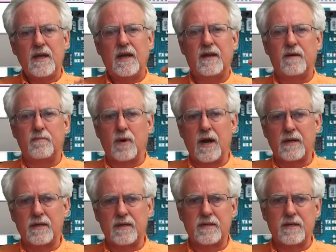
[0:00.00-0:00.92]
and a
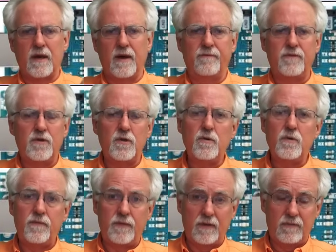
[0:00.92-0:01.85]
brightness of
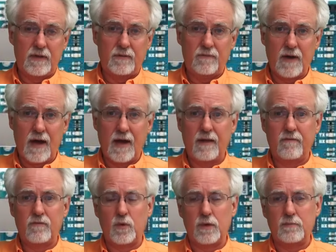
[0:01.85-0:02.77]

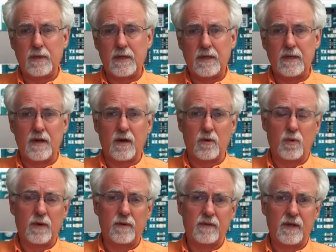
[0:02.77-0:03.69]
255 would be
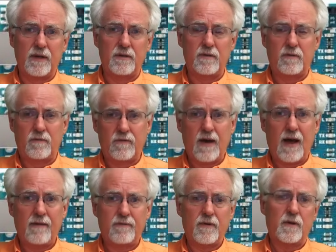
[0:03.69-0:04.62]
equivalent to
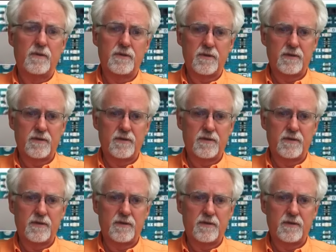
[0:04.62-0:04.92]
5 volts,